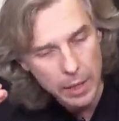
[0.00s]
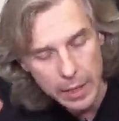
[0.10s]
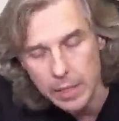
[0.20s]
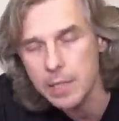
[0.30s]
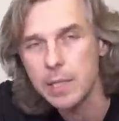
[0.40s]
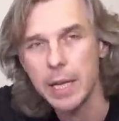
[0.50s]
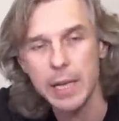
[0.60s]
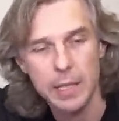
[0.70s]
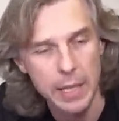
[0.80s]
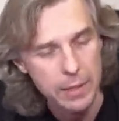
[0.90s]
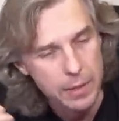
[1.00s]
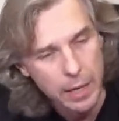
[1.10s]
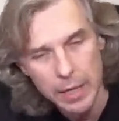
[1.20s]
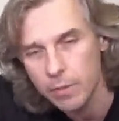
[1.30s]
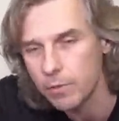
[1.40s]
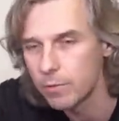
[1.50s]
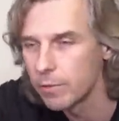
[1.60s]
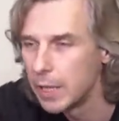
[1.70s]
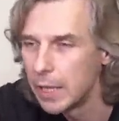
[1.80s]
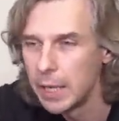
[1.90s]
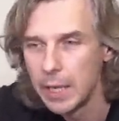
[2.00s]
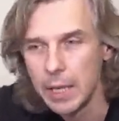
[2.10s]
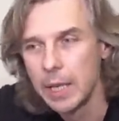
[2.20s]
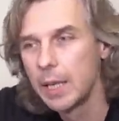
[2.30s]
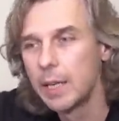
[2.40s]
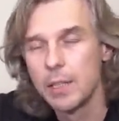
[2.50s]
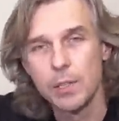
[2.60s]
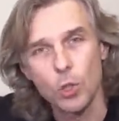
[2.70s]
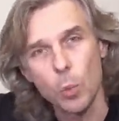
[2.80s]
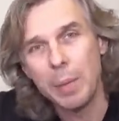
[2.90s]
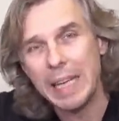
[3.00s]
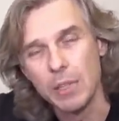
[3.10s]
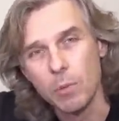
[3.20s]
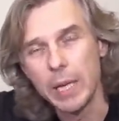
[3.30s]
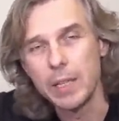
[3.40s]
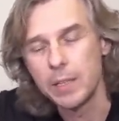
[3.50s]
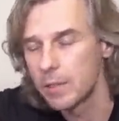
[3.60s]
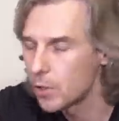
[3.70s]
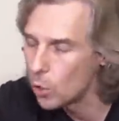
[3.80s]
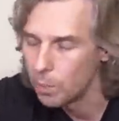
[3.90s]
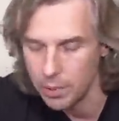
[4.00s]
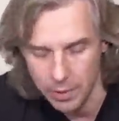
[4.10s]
understand and kind of stop inventing, stop